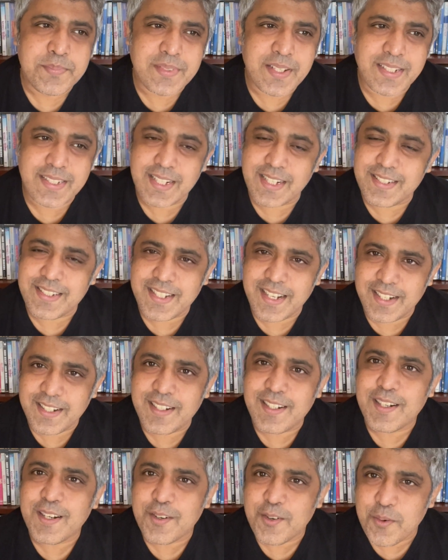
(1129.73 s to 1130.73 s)
As I said,
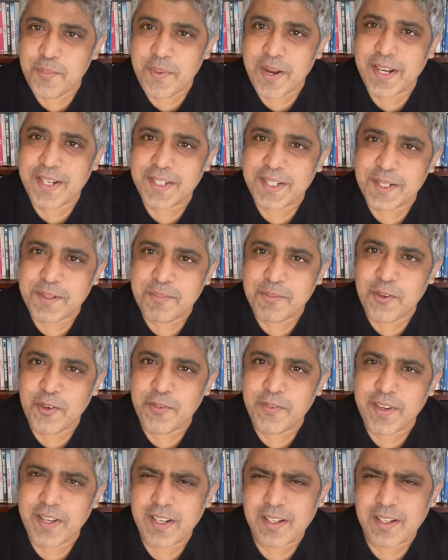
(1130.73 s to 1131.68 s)
a romantic movie,